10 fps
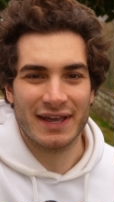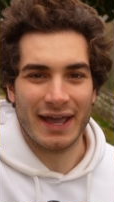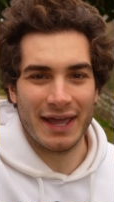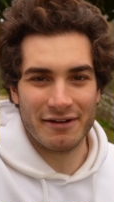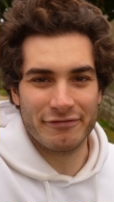
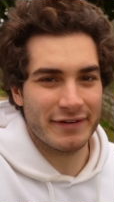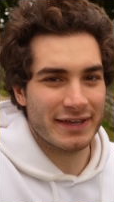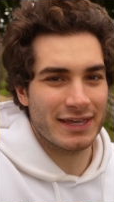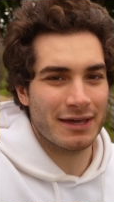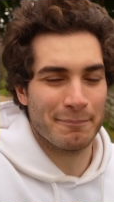and a
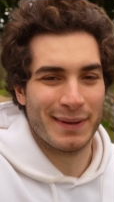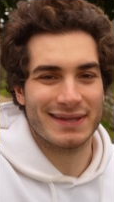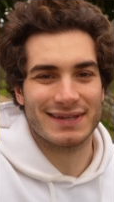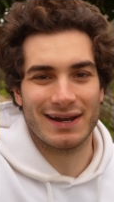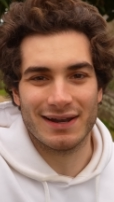freaking
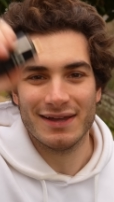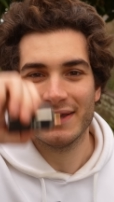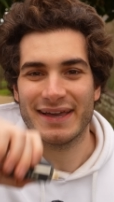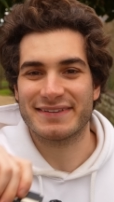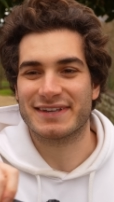metal
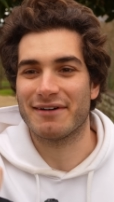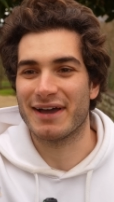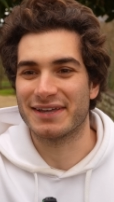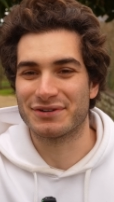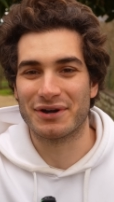
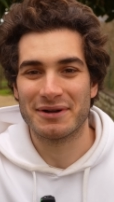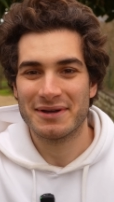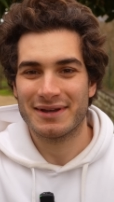excavator